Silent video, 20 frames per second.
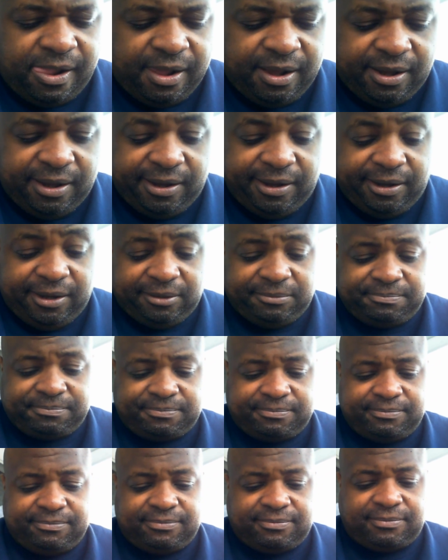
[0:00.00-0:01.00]

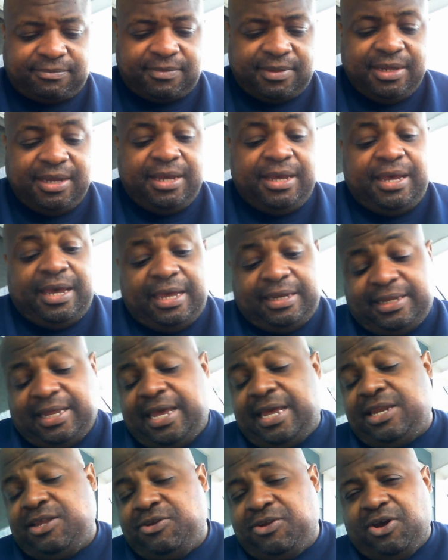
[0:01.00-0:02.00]
And
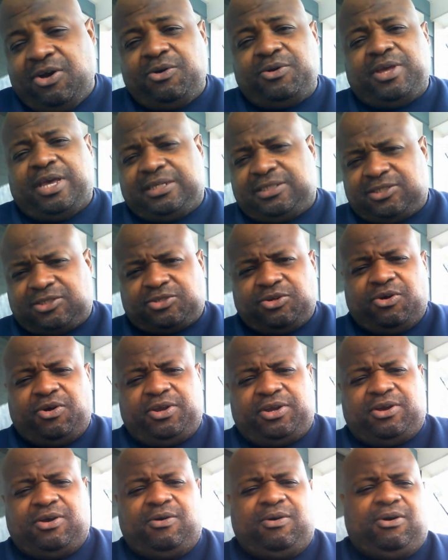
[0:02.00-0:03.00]
then, you know, as the
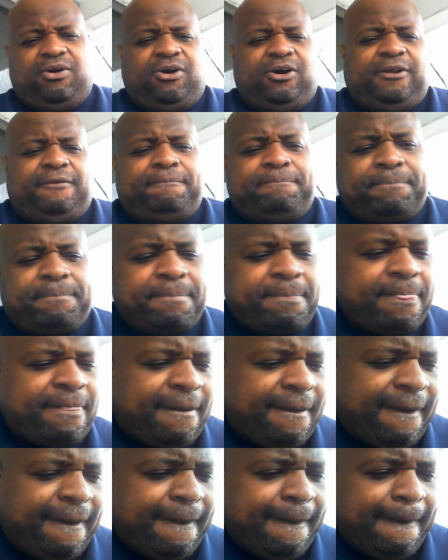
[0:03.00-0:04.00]
story go
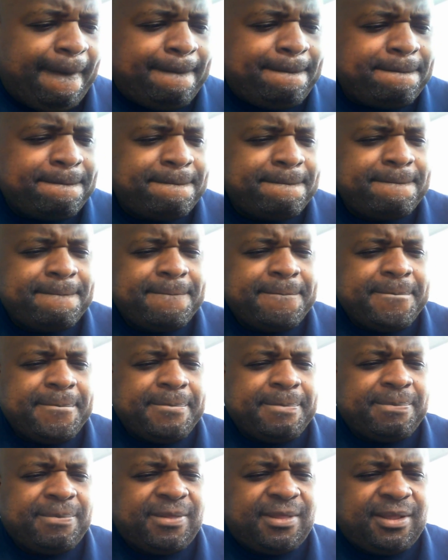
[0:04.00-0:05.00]
on,
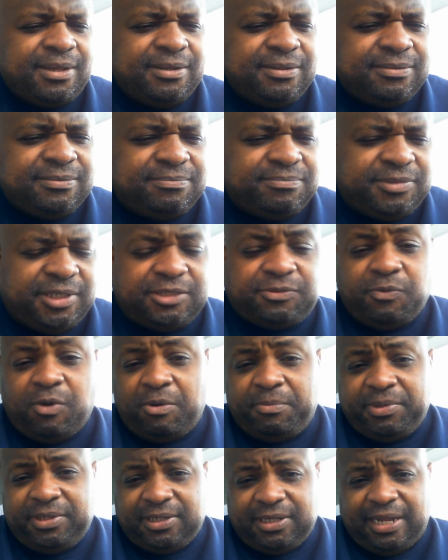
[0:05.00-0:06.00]
this
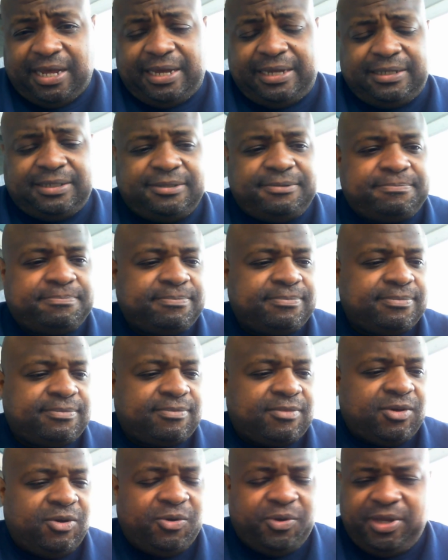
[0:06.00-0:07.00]
woman, Delilah,
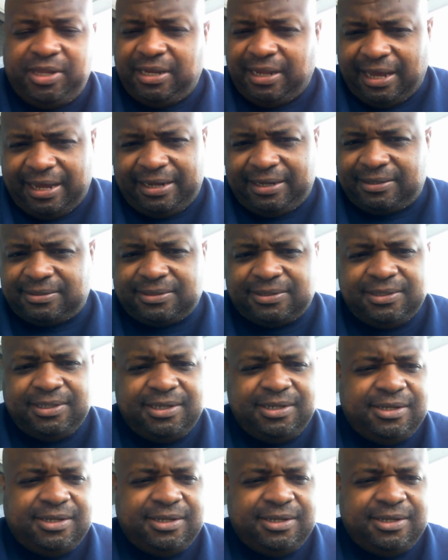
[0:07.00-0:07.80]
who he liked,